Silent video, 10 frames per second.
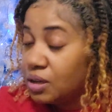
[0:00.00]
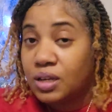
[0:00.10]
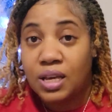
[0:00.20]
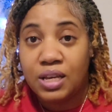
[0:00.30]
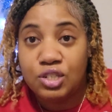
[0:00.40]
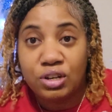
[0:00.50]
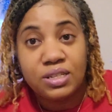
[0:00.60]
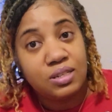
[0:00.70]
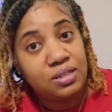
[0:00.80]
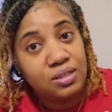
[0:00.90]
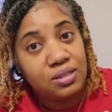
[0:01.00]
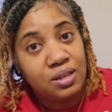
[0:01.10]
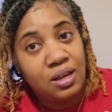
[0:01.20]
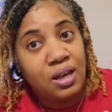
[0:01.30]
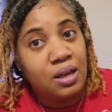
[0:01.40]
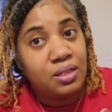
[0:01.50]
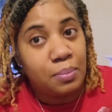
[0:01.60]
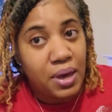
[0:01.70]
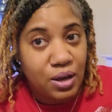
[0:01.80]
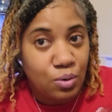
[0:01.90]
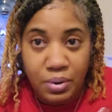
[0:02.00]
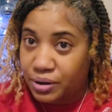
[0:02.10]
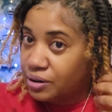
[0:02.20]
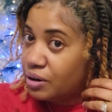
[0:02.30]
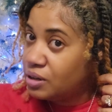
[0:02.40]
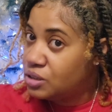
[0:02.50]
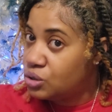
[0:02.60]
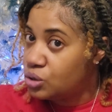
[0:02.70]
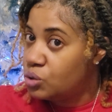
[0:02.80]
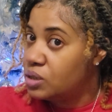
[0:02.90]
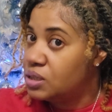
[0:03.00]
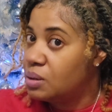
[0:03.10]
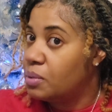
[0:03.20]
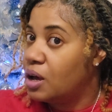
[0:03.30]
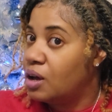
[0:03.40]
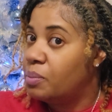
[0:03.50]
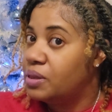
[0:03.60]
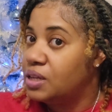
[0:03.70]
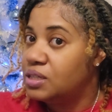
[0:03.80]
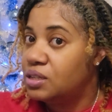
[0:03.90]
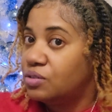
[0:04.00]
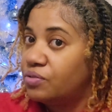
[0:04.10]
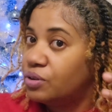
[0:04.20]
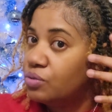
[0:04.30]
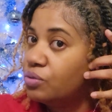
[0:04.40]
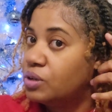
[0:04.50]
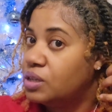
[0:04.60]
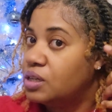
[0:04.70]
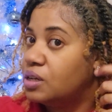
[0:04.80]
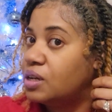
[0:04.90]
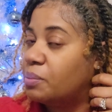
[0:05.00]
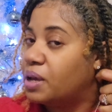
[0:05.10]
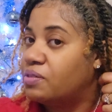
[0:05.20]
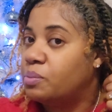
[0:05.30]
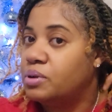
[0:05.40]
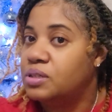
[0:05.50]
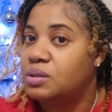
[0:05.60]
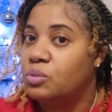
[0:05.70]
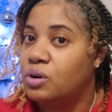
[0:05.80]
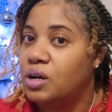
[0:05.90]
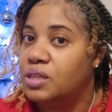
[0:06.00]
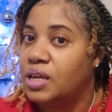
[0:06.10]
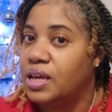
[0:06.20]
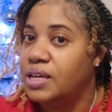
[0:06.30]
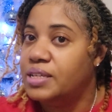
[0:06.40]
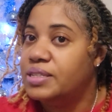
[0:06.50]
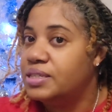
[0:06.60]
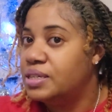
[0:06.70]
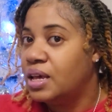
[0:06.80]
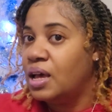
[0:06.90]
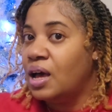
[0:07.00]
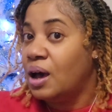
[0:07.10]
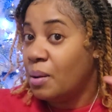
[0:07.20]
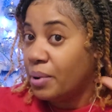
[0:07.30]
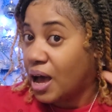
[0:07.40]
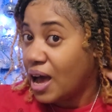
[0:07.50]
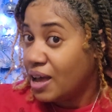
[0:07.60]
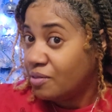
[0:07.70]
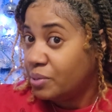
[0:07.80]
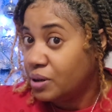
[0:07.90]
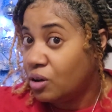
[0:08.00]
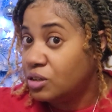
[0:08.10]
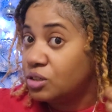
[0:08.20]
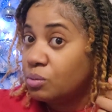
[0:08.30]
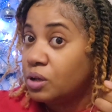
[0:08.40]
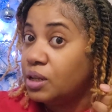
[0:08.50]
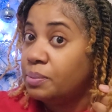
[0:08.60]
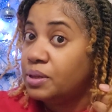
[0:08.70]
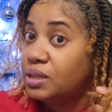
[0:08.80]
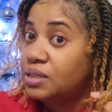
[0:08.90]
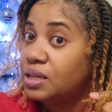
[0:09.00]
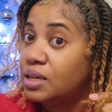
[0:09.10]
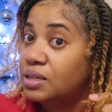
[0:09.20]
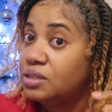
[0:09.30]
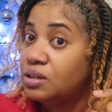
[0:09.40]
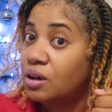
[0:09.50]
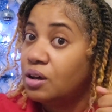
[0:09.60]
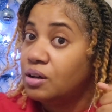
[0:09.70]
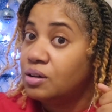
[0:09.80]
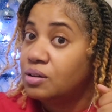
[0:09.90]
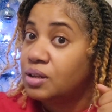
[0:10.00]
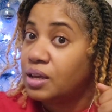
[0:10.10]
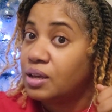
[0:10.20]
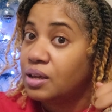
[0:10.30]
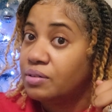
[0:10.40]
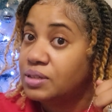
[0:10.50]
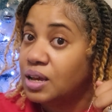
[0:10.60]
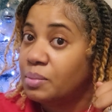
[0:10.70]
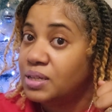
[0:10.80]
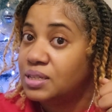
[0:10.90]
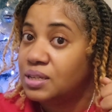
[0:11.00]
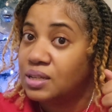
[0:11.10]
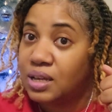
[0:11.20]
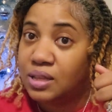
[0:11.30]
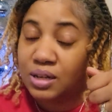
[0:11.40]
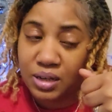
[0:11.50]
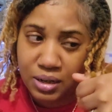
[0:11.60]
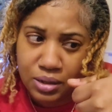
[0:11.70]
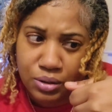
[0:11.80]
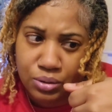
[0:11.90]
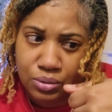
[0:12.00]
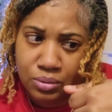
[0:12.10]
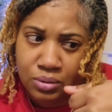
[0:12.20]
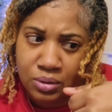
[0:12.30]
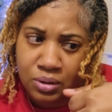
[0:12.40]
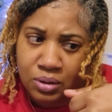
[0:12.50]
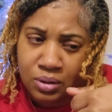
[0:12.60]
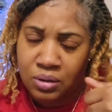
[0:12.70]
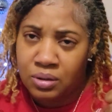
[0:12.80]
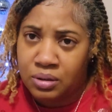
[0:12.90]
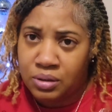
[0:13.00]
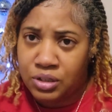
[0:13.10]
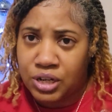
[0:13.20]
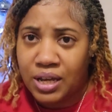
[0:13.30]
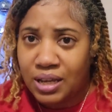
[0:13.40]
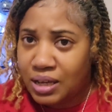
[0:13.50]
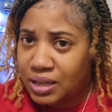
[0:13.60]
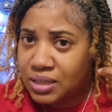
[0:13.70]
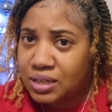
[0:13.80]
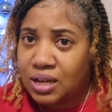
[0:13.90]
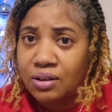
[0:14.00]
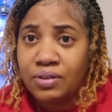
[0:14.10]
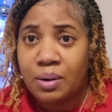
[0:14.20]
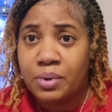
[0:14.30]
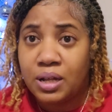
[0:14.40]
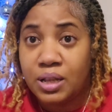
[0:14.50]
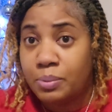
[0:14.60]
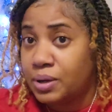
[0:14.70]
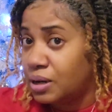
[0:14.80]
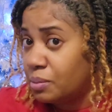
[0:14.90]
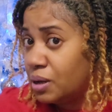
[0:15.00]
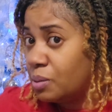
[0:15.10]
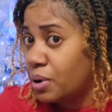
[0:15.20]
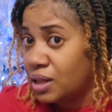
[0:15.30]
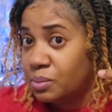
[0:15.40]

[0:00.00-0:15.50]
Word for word: Kinky Tresses, the mango butter, to twist them up, and they still feel really good. I may have to put some more on the ends, but I have been also clipping these ends, y'all. Like every time I see that they looking a little janky and stuff, I've been clipping. I'm gonna probably